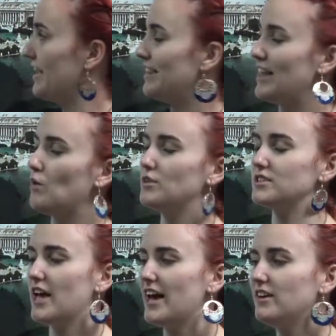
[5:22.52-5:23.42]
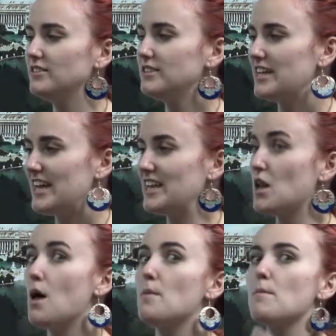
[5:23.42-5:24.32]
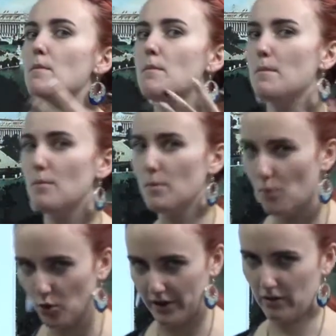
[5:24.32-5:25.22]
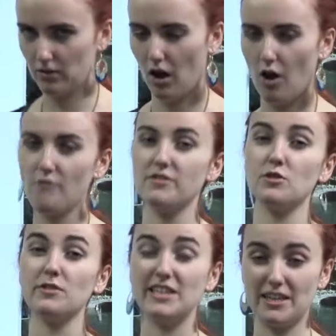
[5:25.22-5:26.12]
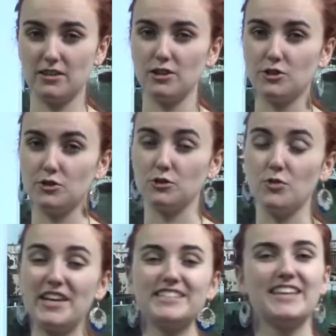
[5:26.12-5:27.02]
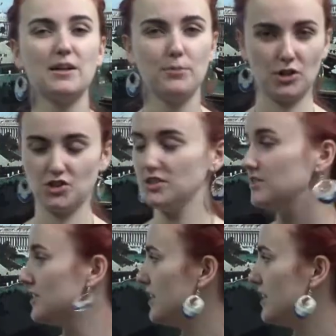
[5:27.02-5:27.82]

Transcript: that was held in memorial of the Louisiana Purchase